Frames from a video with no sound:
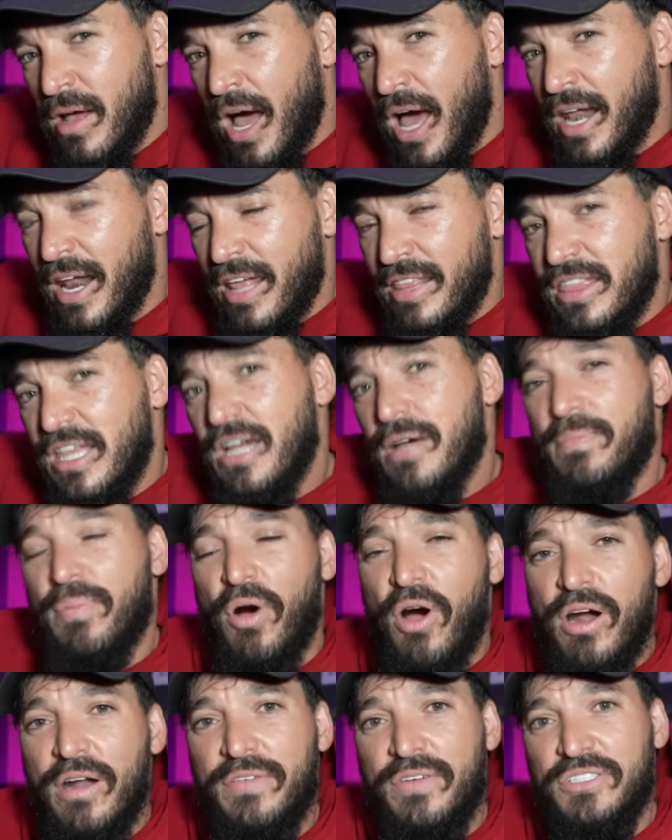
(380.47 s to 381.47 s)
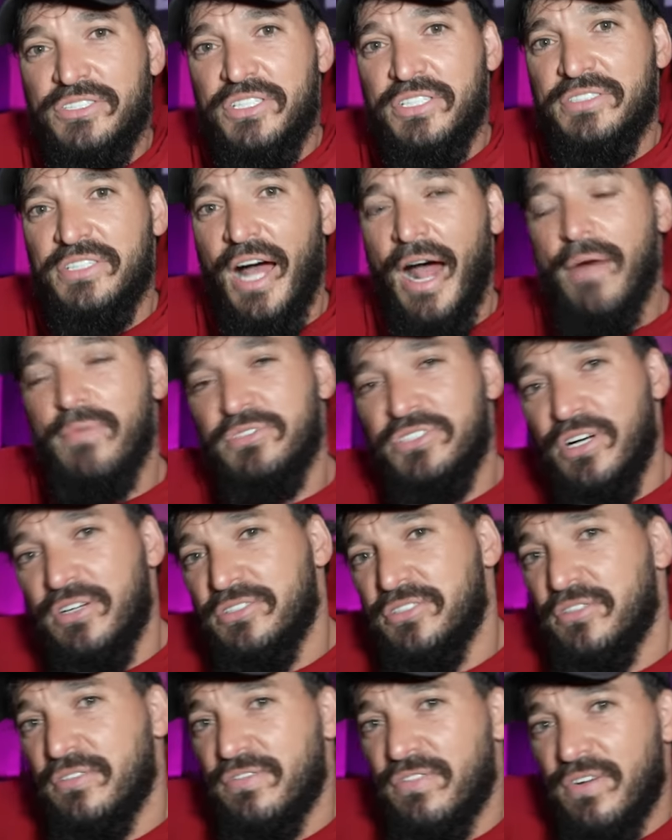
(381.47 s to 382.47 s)
And I think a part of it is because I was
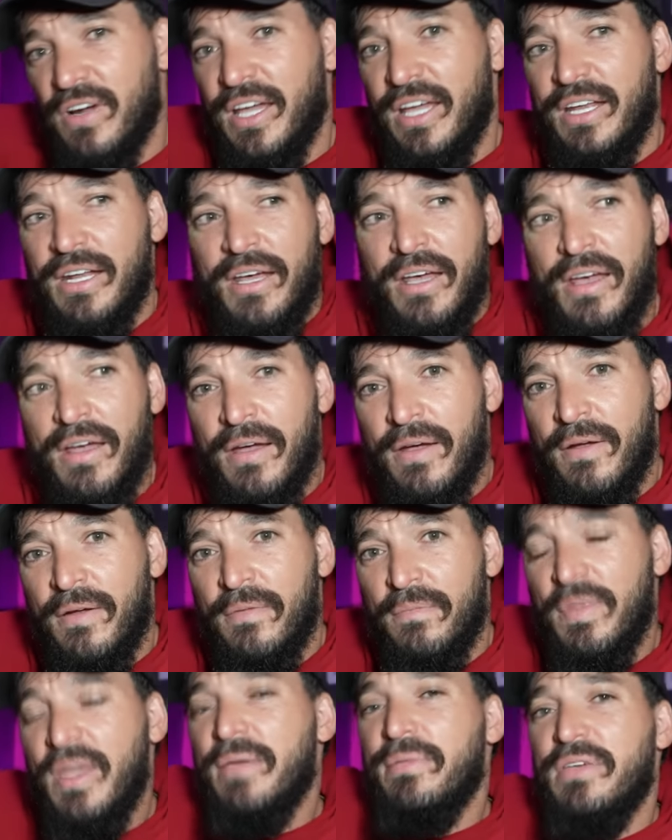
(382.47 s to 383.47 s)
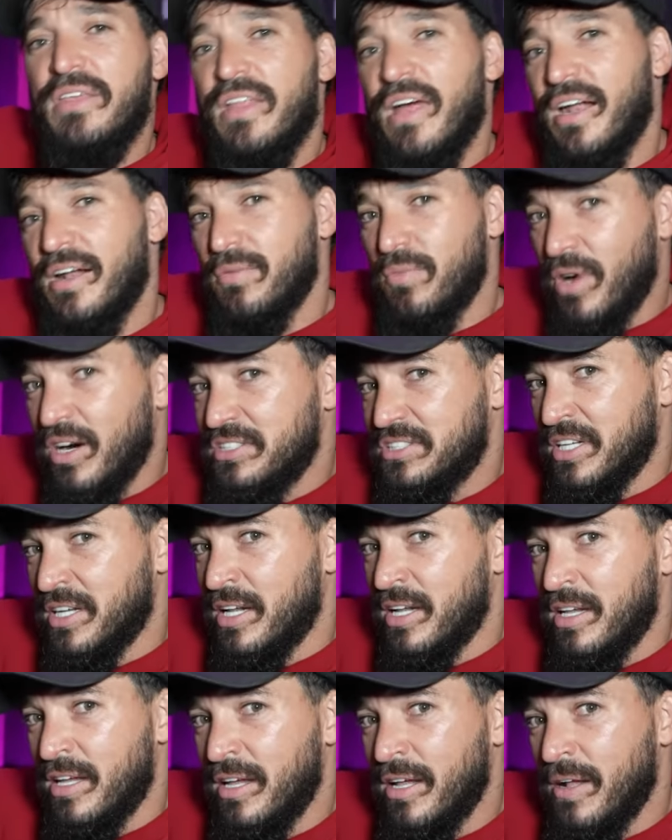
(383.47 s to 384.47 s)
also afraid maybe that it wasn't.